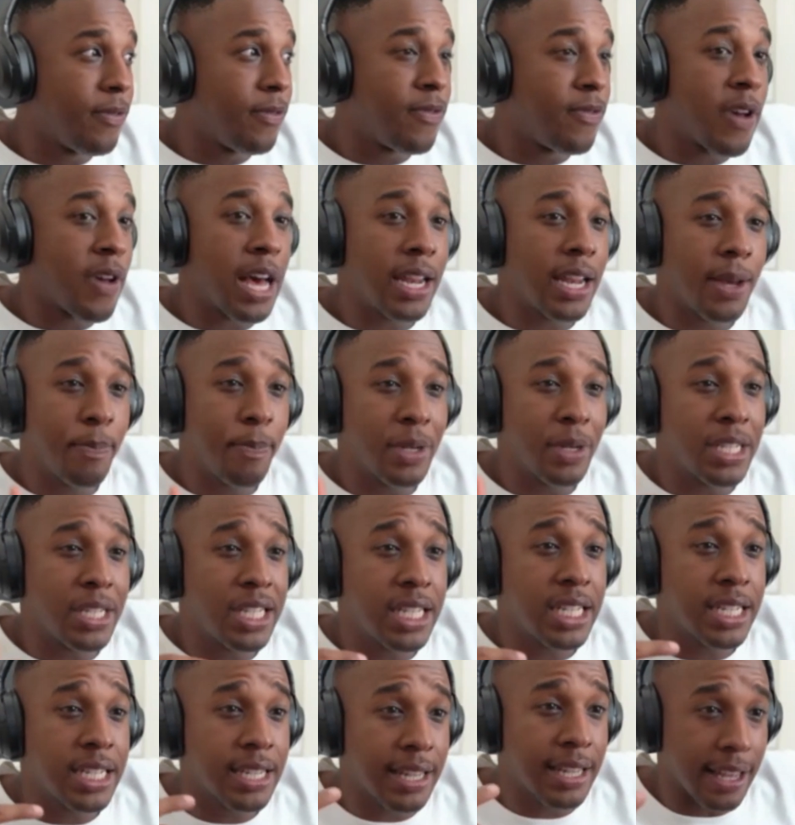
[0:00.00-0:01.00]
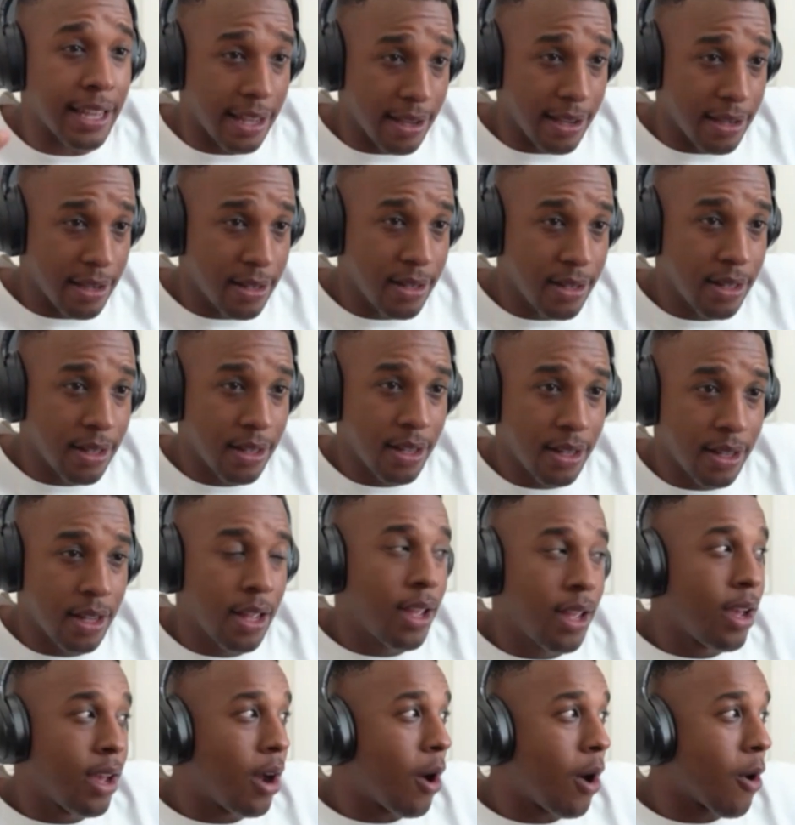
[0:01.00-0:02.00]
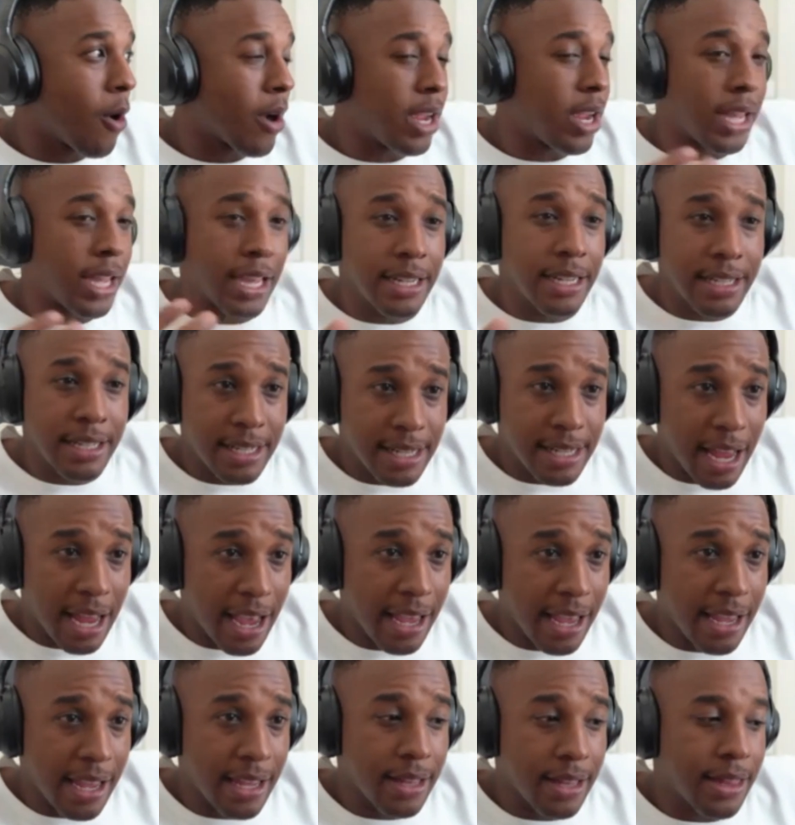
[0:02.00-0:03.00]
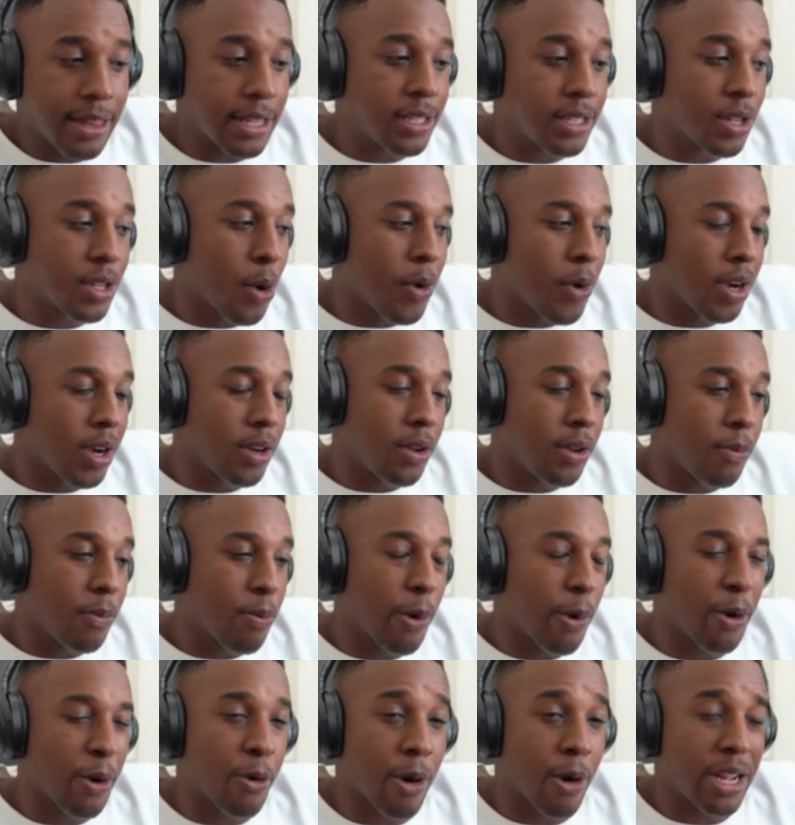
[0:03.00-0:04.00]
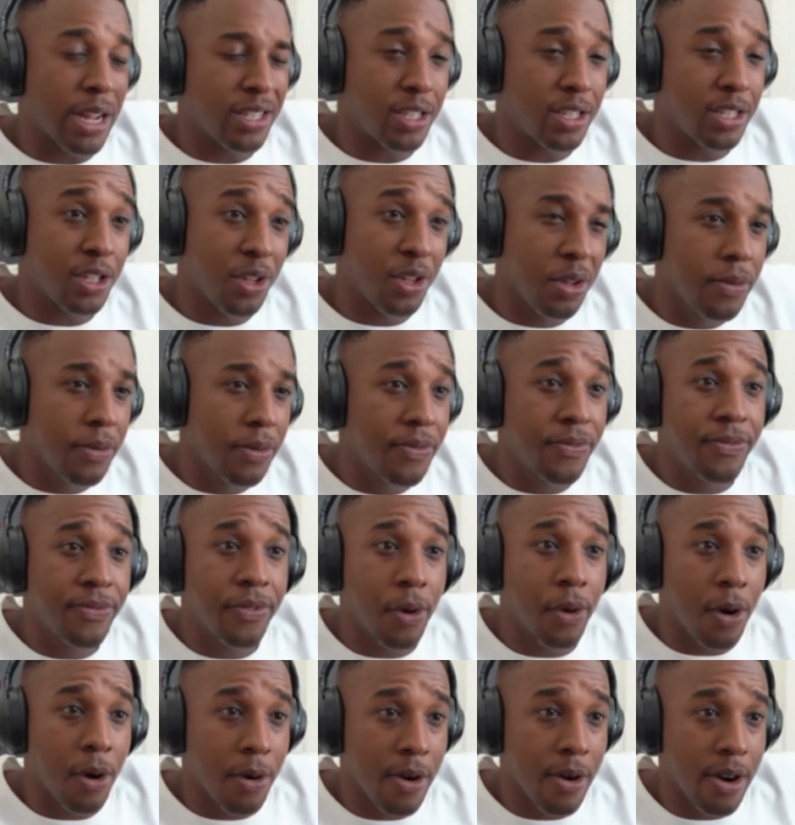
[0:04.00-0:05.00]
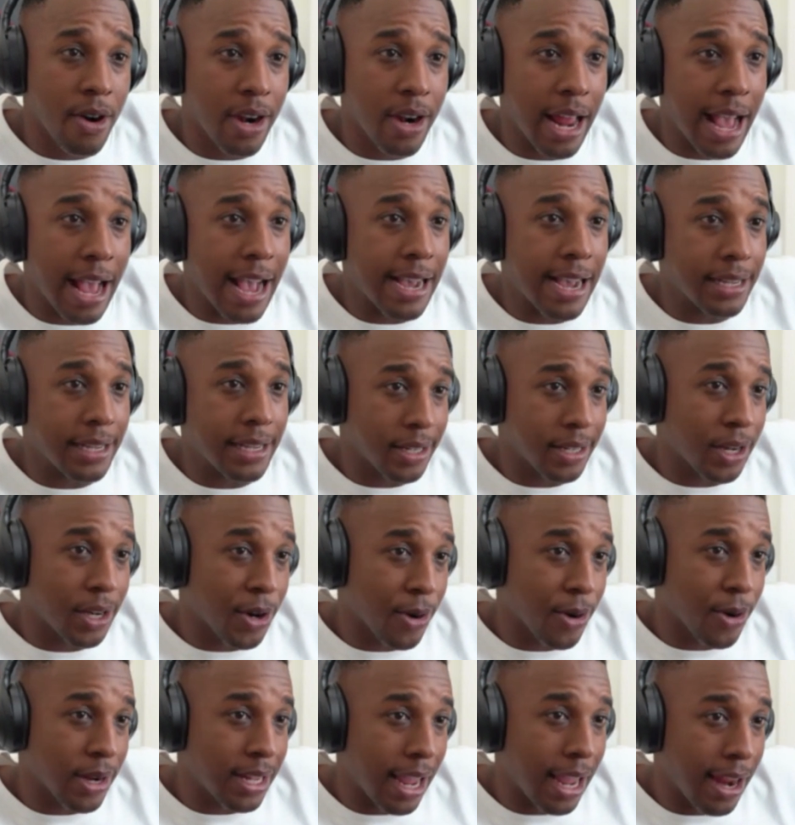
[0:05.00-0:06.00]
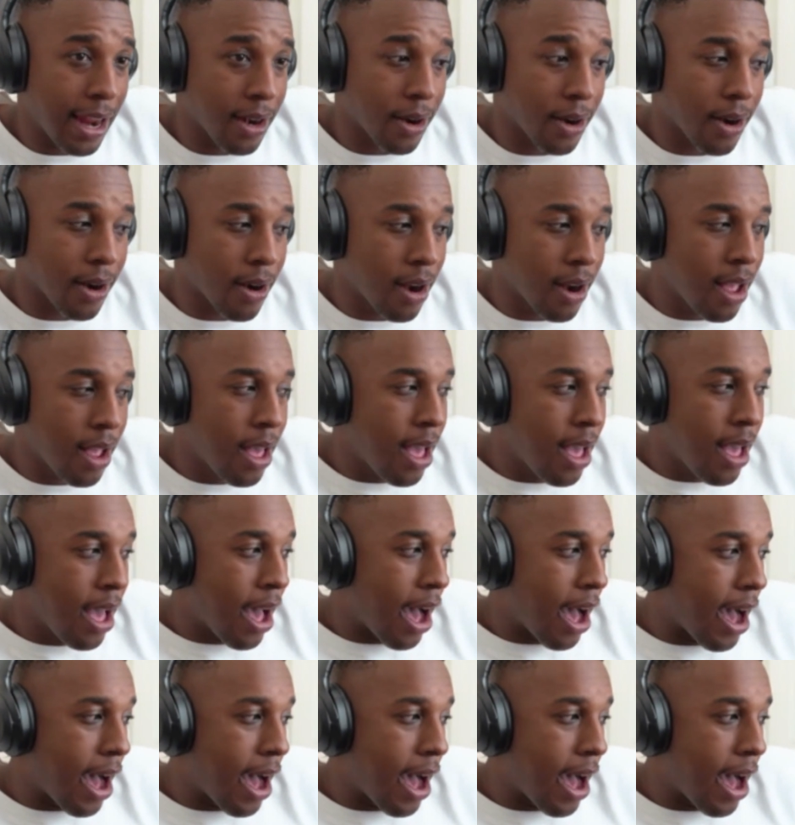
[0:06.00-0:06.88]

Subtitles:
you develop a skill or insight that's going to progress you forward as a creator.